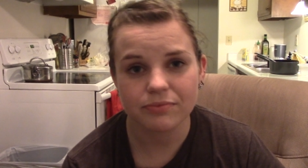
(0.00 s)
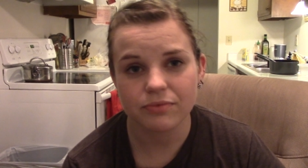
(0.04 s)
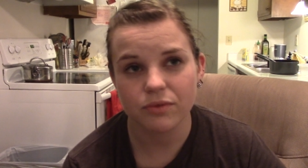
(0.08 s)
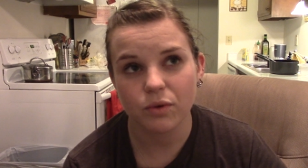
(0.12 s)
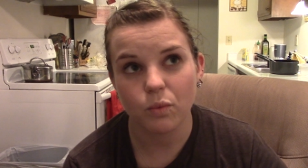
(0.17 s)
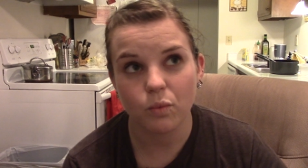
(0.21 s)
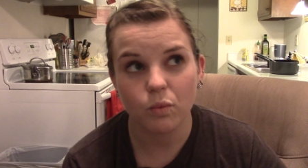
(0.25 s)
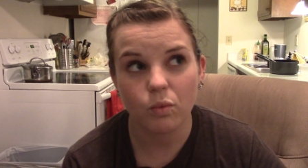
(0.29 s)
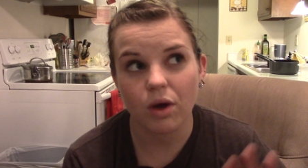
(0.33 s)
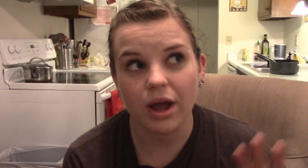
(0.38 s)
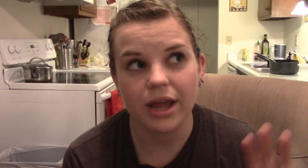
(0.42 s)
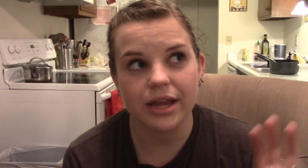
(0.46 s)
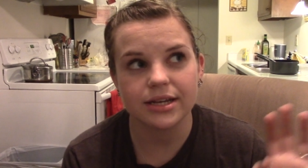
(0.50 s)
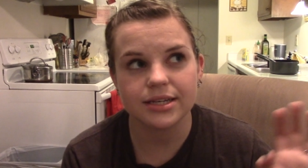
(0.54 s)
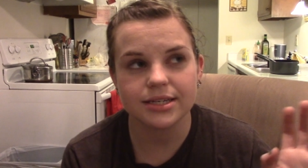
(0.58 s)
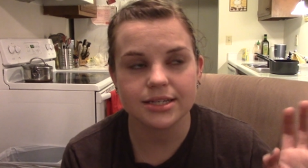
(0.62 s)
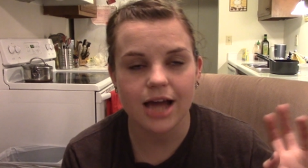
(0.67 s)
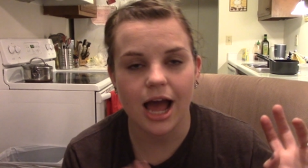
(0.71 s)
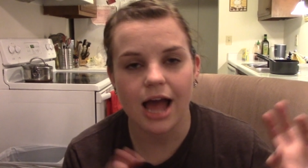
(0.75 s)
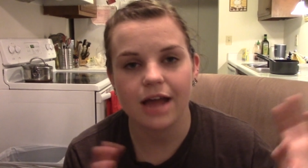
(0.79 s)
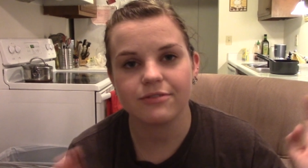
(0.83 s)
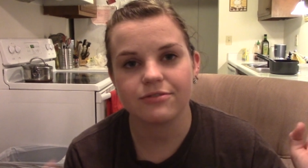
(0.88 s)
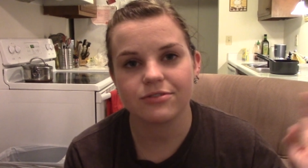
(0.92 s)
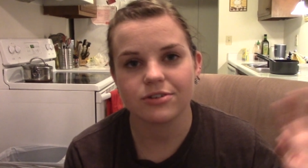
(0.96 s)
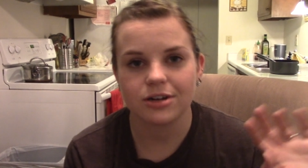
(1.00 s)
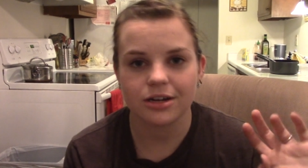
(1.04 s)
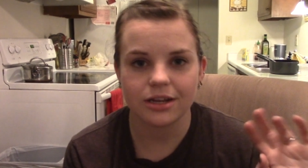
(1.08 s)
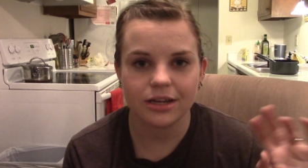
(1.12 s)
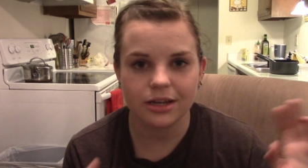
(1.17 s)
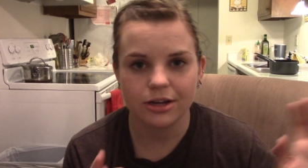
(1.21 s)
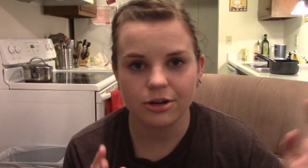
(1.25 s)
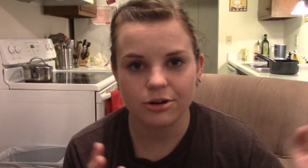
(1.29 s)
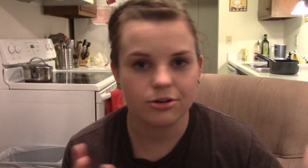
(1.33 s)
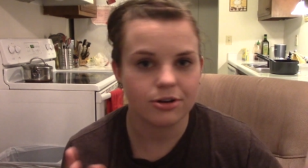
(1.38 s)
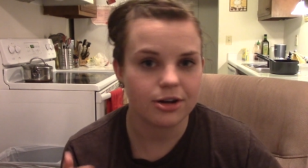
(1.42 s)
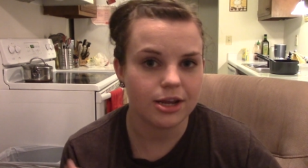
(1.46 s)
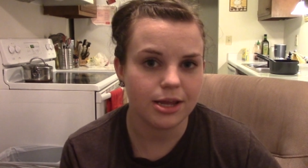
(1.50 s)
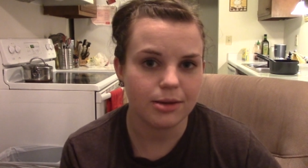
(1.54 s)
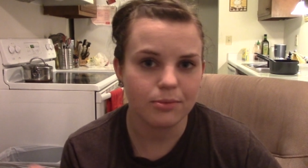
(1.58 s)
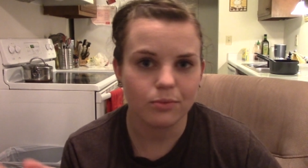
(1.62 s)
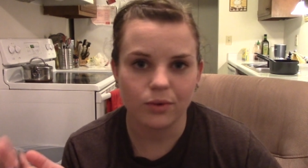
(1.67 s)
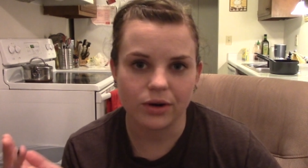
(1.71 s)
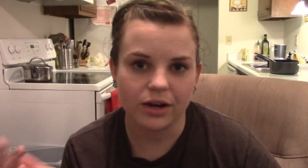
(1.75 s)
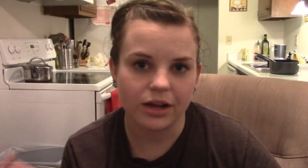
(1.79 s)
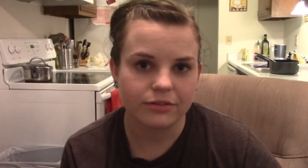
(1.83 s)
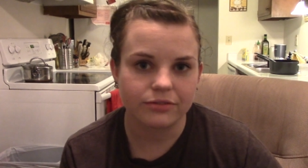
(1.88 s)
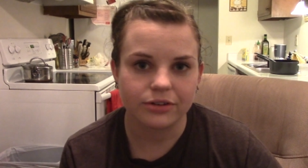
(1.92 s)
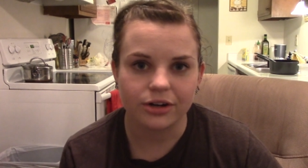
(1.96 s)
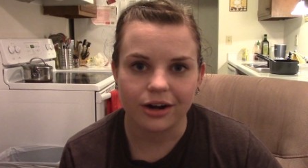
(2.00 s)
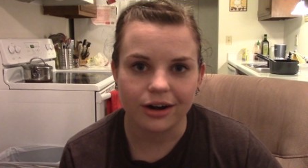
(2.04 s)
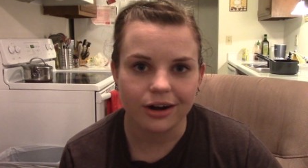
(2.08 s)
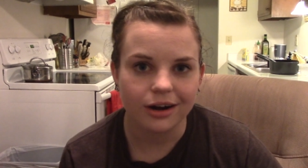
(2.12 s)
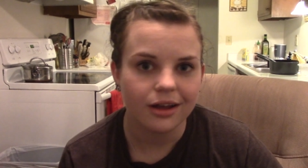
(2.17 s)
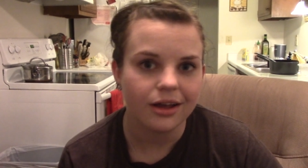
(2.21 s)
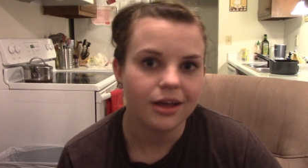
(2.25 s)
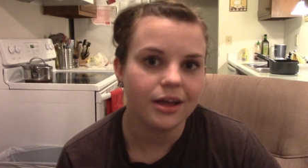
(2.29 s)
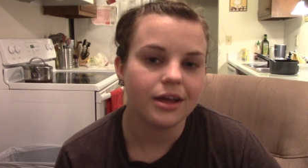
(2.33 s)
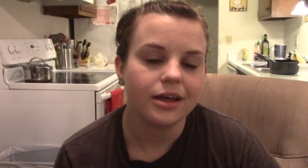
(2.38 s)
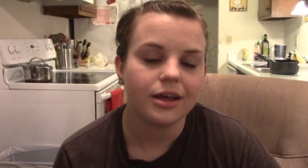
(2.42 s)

white, ivory, cream, whatever.